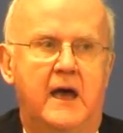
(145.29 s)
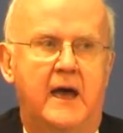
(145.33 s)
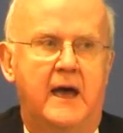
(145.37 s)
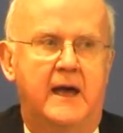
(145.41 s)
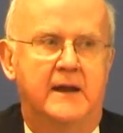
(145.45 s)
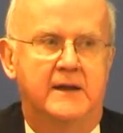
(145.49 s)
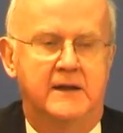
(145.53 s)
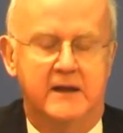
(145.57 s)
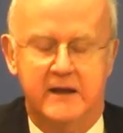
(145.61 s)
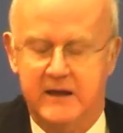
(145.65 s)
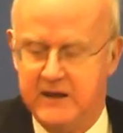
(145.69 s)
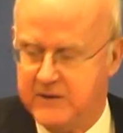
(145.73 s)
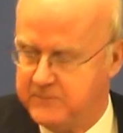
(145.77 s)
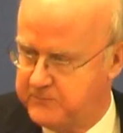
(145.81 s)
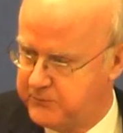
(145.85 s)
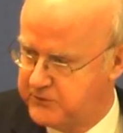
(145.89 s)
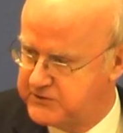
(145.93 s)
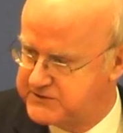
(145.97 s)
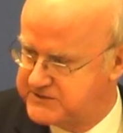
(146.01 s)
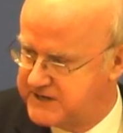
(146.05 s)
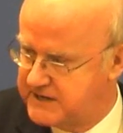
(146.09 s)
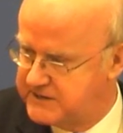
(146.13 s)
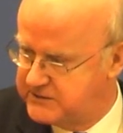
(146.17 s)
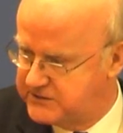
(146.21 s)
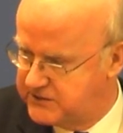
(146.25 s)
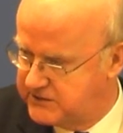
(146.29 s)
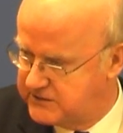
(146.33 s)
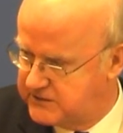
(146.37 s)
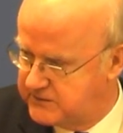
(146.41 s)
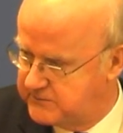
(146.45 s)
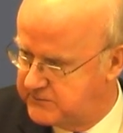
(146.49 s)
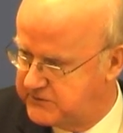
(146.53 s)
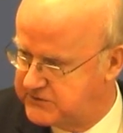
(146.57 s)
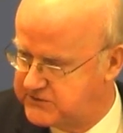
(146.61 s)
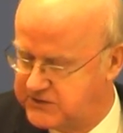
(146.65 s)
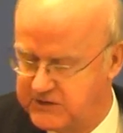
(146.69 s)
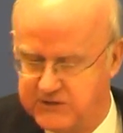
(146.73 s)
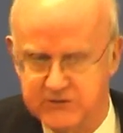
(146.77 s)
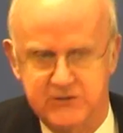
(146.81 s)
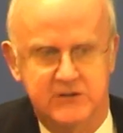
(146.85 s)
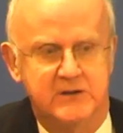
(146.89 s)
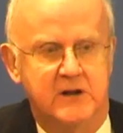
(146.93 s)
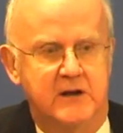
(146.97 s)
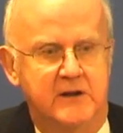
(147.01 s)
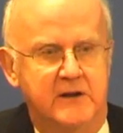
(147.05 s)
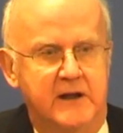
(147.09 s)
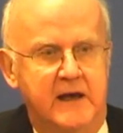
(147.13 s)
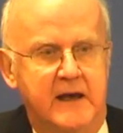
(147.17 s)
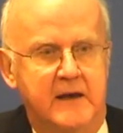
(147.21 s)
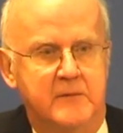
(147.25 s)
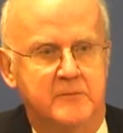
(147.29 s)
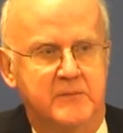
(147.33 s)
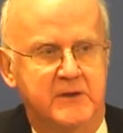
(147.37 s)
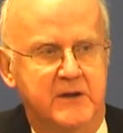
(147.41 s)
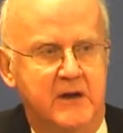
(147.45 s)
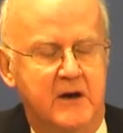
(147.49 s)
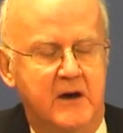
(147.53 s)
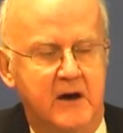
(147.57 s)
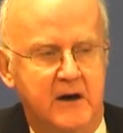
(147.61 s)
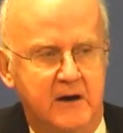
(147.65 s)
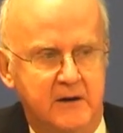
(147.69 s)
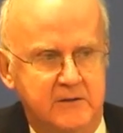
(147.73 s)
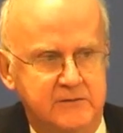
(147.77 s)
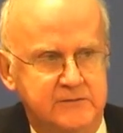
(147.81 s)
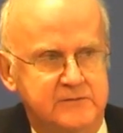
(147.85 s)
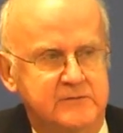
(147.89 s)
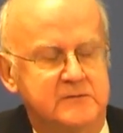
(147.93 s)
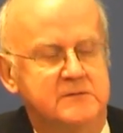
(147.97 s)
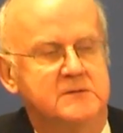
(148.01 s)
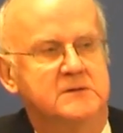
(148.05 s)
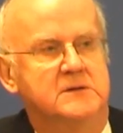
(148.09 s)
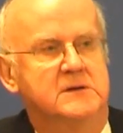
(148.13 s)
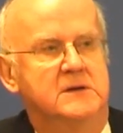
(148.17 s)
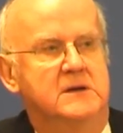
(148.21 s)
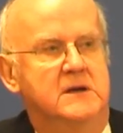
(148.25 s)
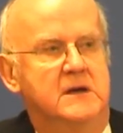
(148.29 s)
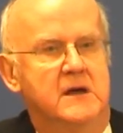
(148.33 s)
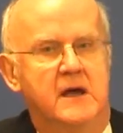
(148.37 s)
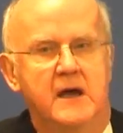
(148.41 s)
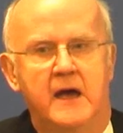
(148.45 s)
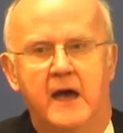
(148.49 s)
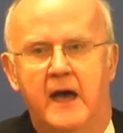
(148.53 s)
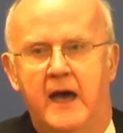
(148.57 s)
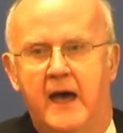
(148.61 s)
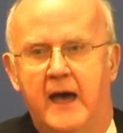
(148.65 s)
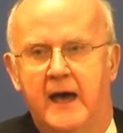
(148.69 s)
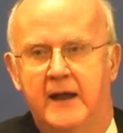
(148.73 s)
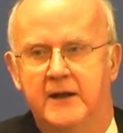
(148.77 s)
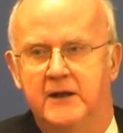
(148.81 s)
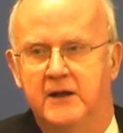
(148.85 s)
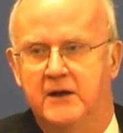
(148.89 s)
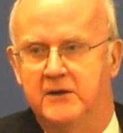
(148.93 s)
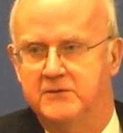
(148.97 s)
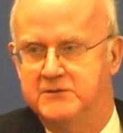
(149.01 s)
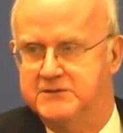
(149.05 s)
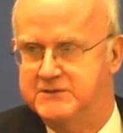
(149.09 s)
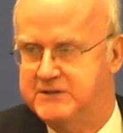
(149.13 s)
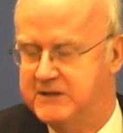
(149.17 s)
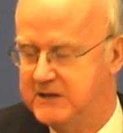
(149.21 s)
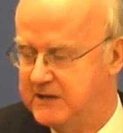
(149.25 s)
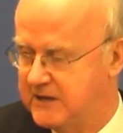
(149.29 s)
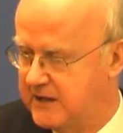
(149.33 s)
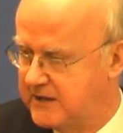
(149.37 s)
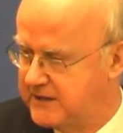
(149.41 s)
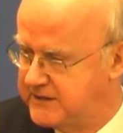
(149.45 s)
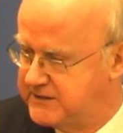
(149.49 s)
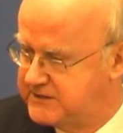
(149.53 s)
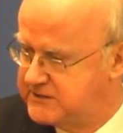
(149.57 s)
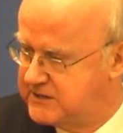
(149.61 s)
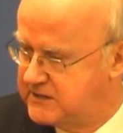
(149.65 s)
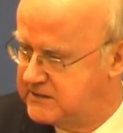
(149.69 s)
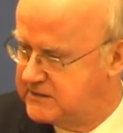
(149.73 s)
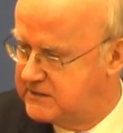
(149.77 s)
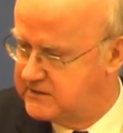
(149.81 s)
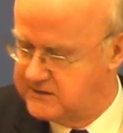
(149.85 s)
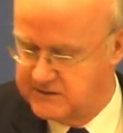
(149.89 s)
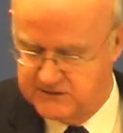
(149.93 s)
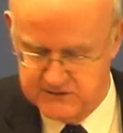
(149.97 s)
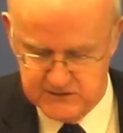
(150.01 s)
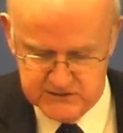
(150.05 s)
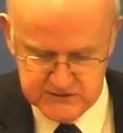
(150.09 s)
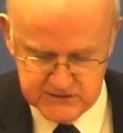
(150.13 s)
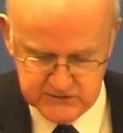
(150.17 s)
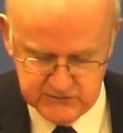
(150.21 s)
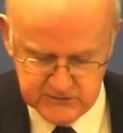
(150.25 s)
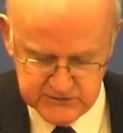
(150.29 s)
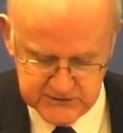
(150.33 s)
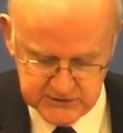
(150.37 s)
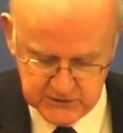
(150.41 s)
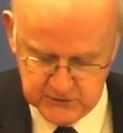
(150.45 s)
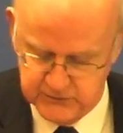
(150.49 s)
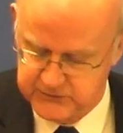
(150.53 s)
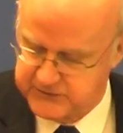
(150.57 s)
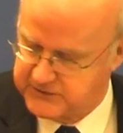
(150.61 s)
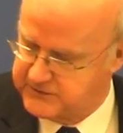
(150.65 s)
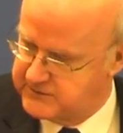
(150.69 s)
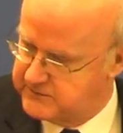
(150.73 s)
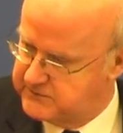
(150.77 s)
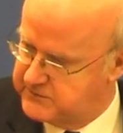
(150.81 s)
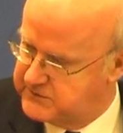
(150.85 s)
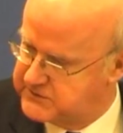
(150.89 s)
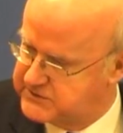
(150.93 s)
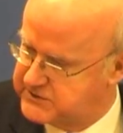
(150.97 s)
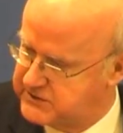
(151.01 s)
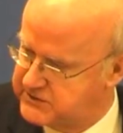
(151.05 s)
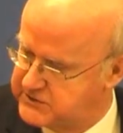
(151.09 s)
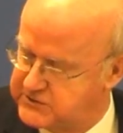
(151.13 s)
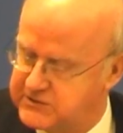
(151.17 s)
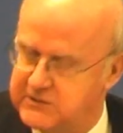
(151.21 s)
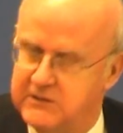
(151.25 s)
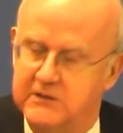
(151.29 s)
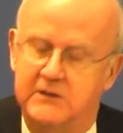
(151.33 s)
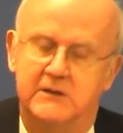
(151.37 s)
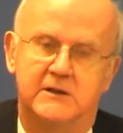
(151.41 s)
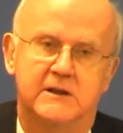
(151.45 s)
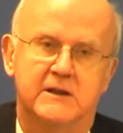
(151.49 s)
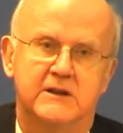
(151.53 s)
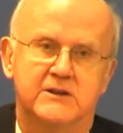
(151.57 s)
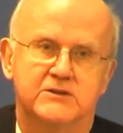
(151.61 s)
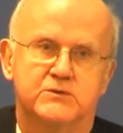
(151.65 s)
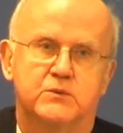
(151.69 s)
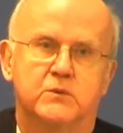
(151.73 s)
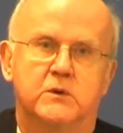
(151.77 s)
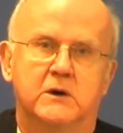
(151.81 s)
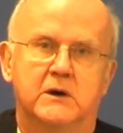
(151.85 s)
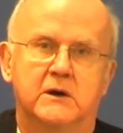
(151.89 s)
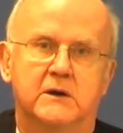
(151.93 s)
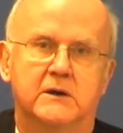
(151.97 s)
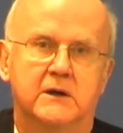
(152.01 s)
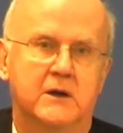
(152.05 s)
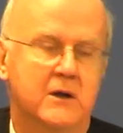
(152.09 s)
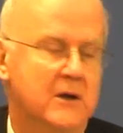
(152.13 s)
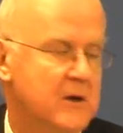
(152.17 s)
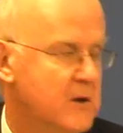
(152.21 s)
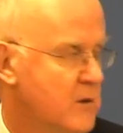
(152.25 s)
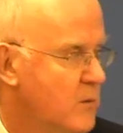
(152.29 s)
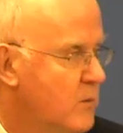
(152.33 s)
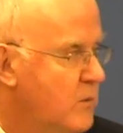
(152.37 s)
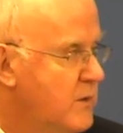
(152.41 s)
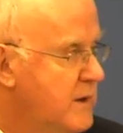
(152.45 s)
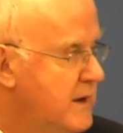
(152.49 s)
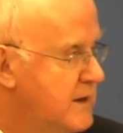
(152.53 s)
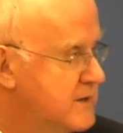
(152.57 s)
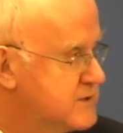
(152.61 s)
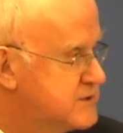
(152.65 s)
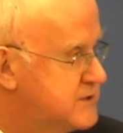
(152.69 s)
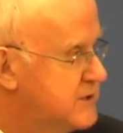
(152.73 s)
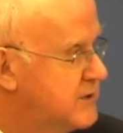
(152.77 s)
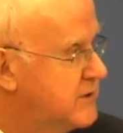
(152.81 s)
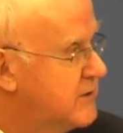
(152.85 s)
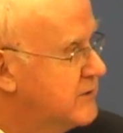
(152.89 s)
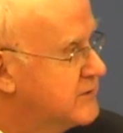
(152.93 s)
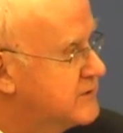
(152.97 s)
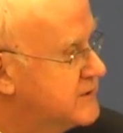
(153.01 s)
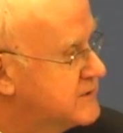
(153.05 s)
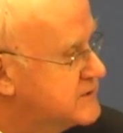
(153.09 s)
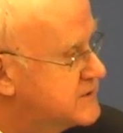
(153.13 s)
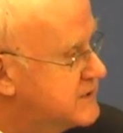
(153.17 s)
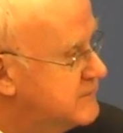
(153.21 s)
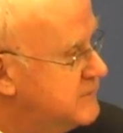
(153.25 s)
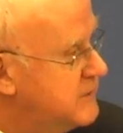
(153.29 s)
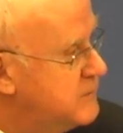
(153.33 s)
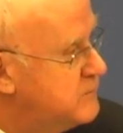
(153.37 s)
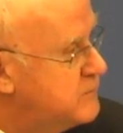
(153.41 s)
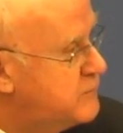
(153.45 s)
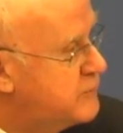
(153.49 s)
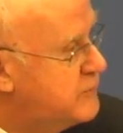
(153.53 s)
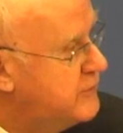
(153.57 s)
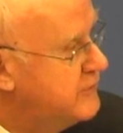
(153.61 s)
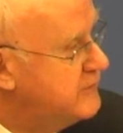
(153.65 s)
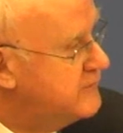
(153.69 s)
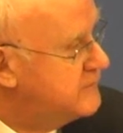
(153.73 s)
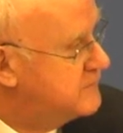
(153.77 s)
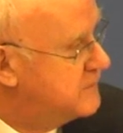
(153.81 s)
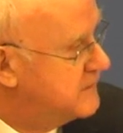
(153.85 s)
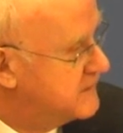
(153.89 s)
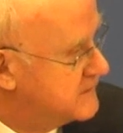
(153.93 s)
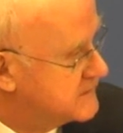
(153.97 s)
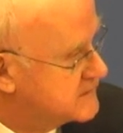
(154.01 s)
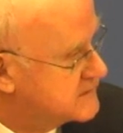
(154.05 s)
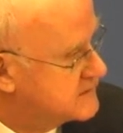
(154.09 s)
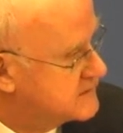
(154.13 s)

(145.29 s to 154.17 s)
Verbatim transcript: and he presented the petition on our behalf, and I was delighted that as a result of the petition and his work, we actually got it some improvements.